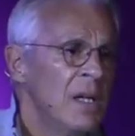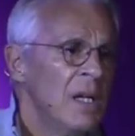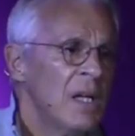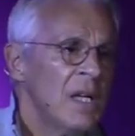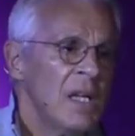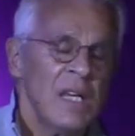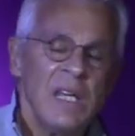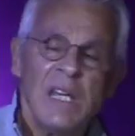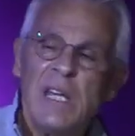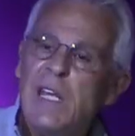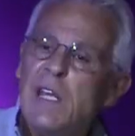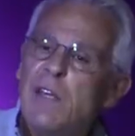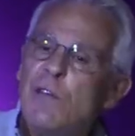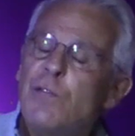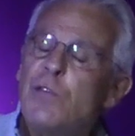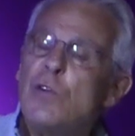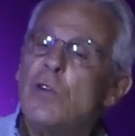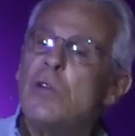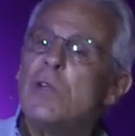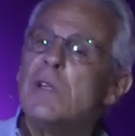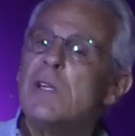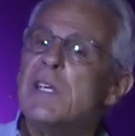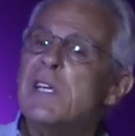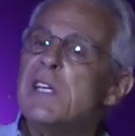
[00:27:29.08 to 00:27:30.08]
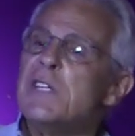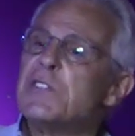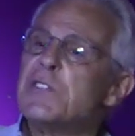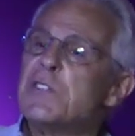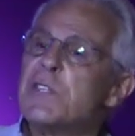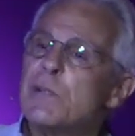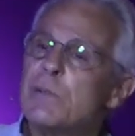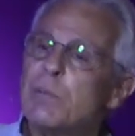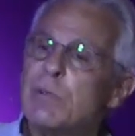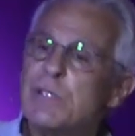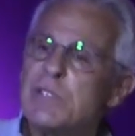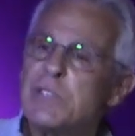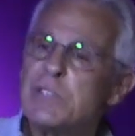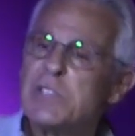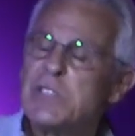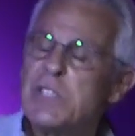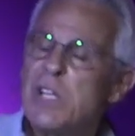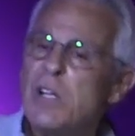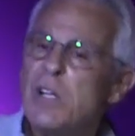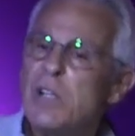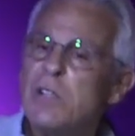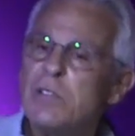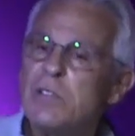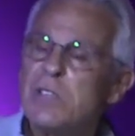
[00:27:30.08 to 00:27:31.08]
Evil is the
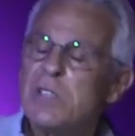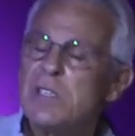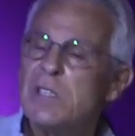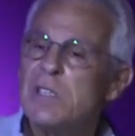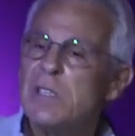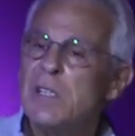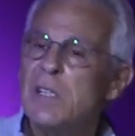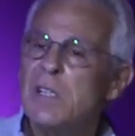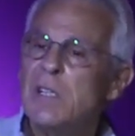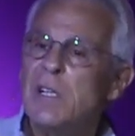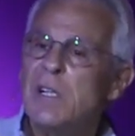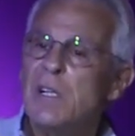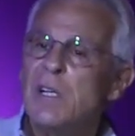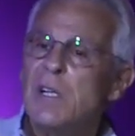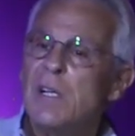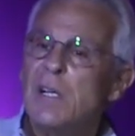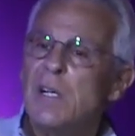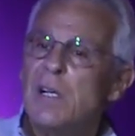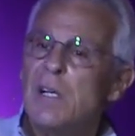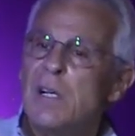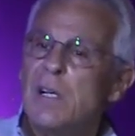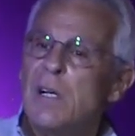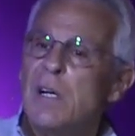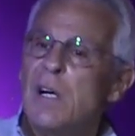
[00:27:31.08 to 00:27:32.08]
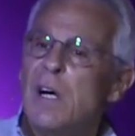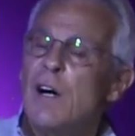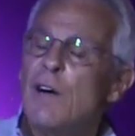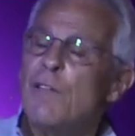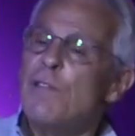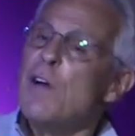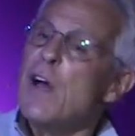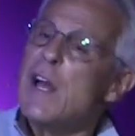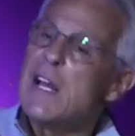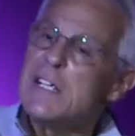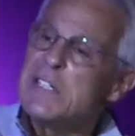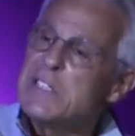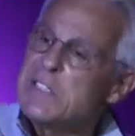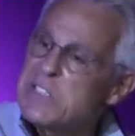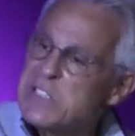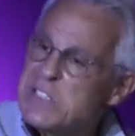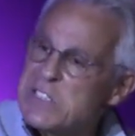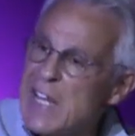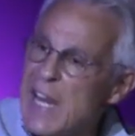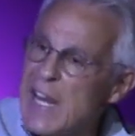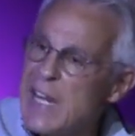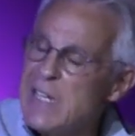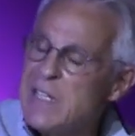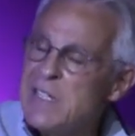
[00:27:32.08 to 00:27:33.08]
result of
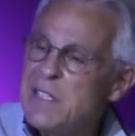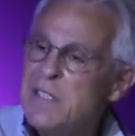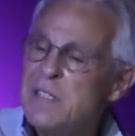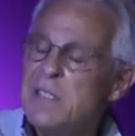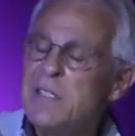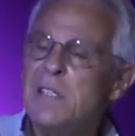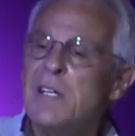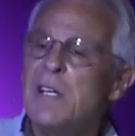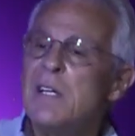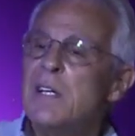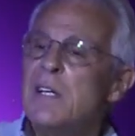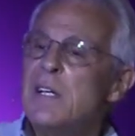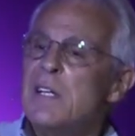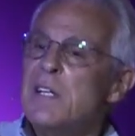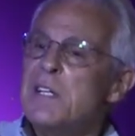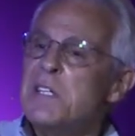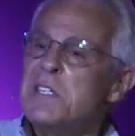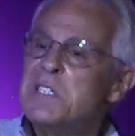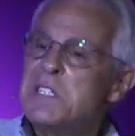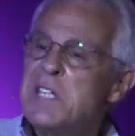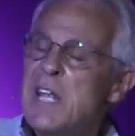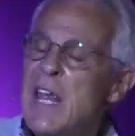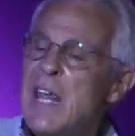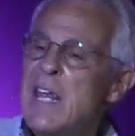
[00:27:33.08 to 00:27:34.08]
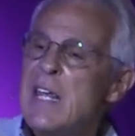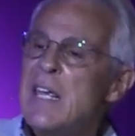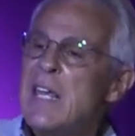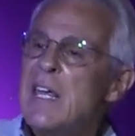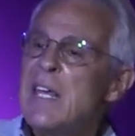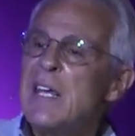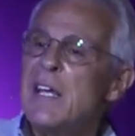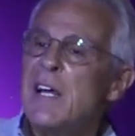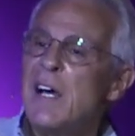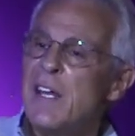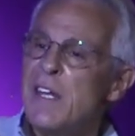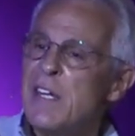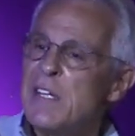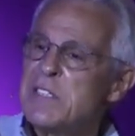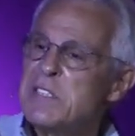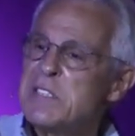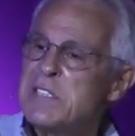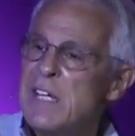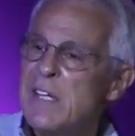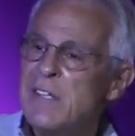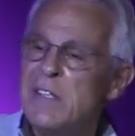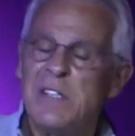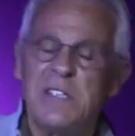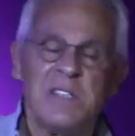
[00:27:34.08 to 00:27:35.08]
Satan taking an
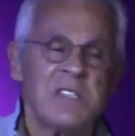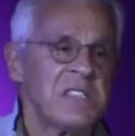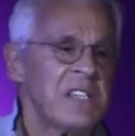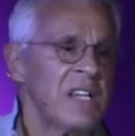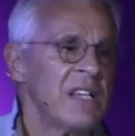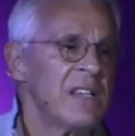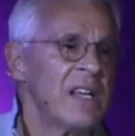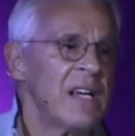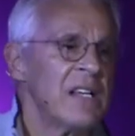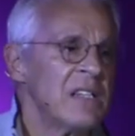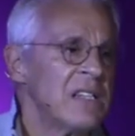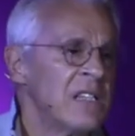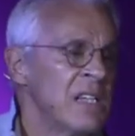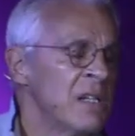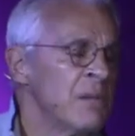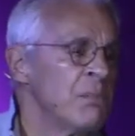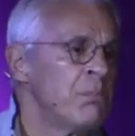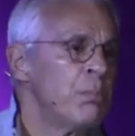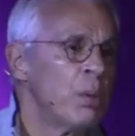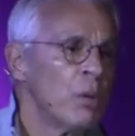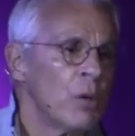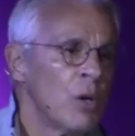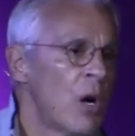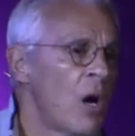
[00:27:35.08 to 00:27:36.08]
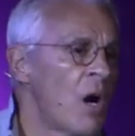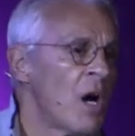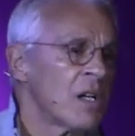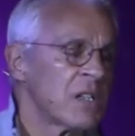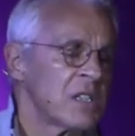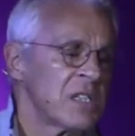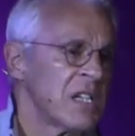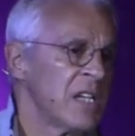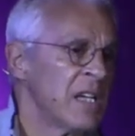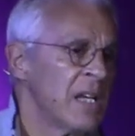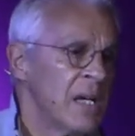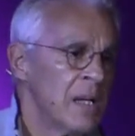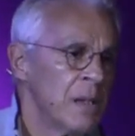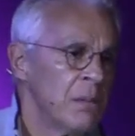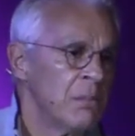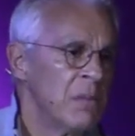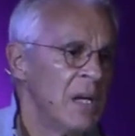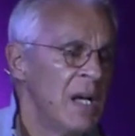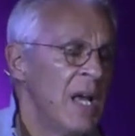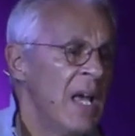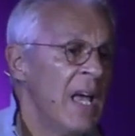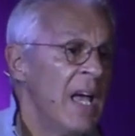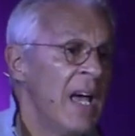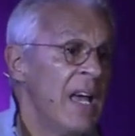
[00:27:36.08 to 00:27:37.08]
ascendancy that didn't belong to him,
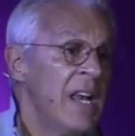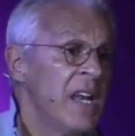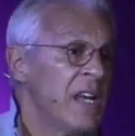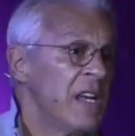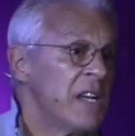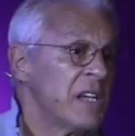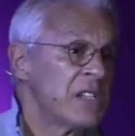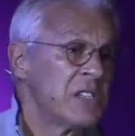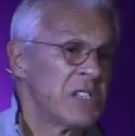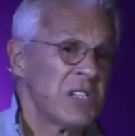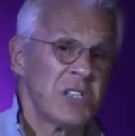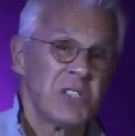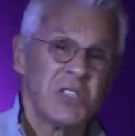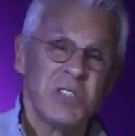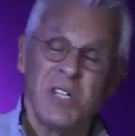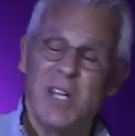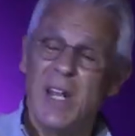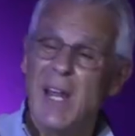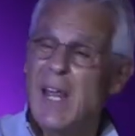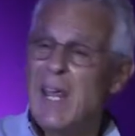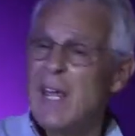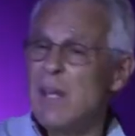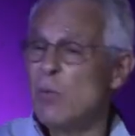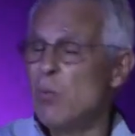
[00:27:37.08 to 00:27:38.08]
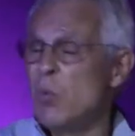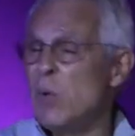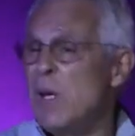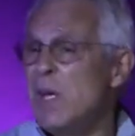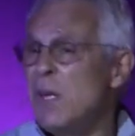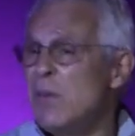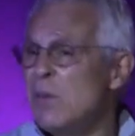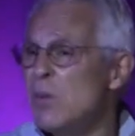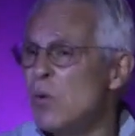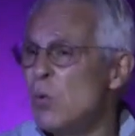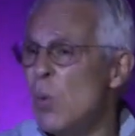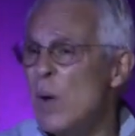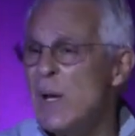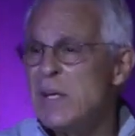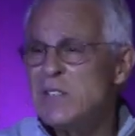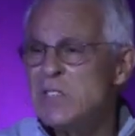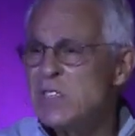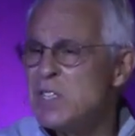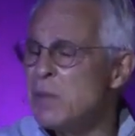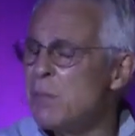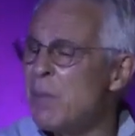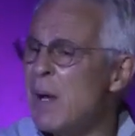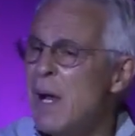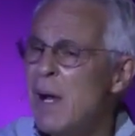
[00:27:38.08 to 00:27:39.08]
and it exists today. And we in the West
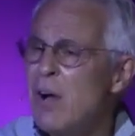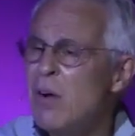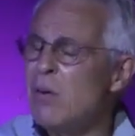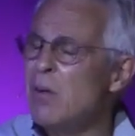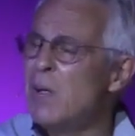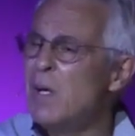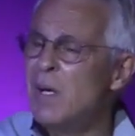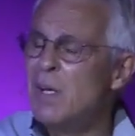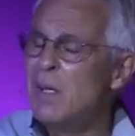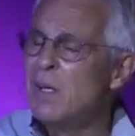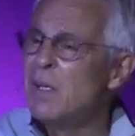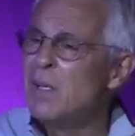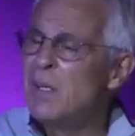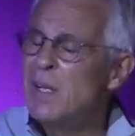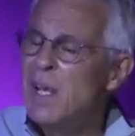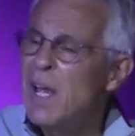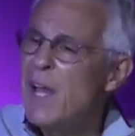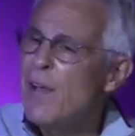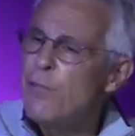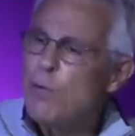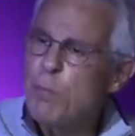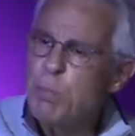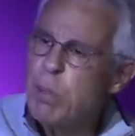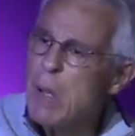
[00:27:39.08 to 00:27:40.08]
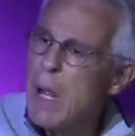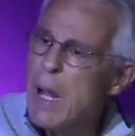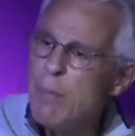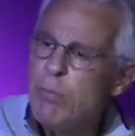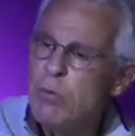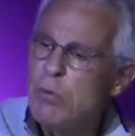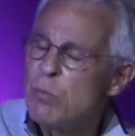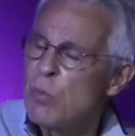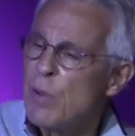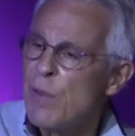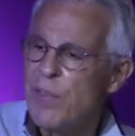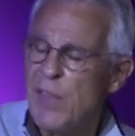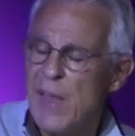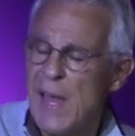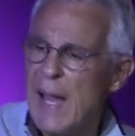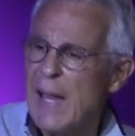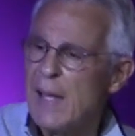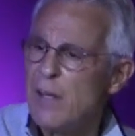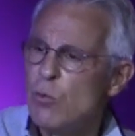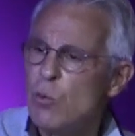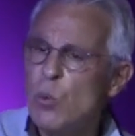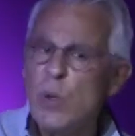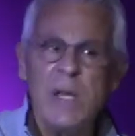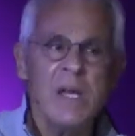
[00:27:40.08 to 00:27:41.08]
somehow have a problem with that.
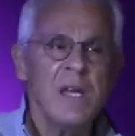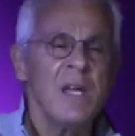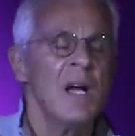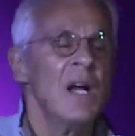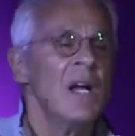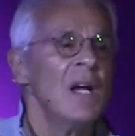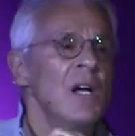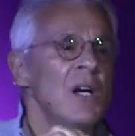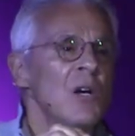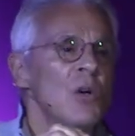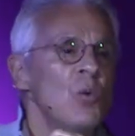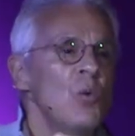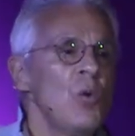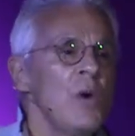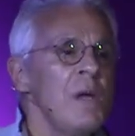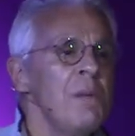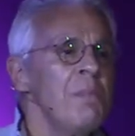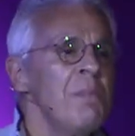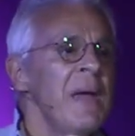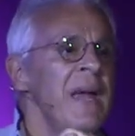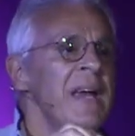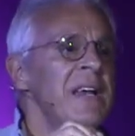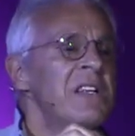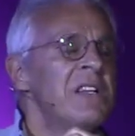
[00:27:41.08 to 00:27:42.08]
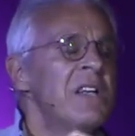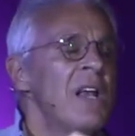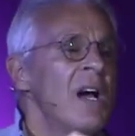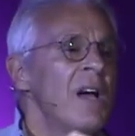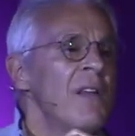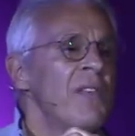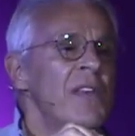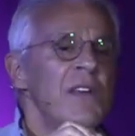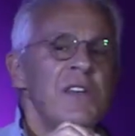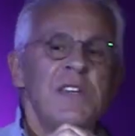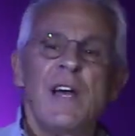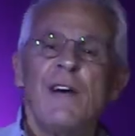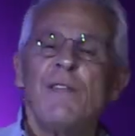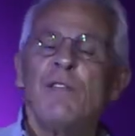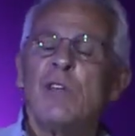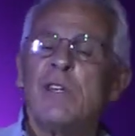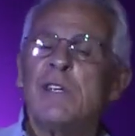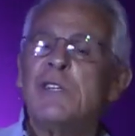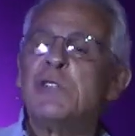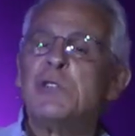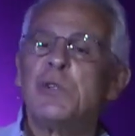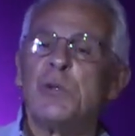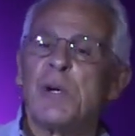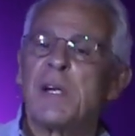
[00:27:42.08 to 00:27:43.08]
We, we make the devil
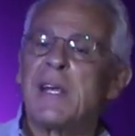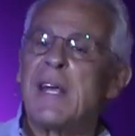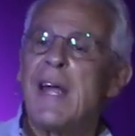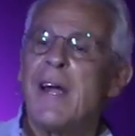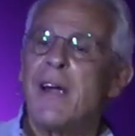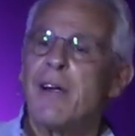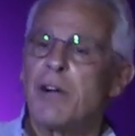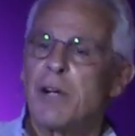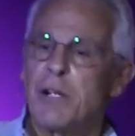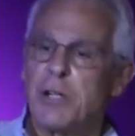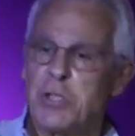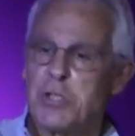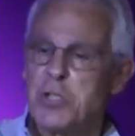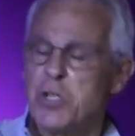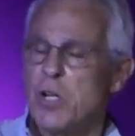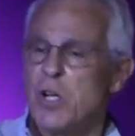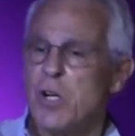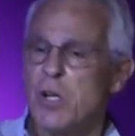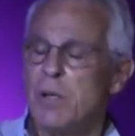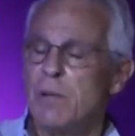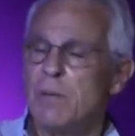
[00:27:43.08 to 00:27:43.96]
into a caricature.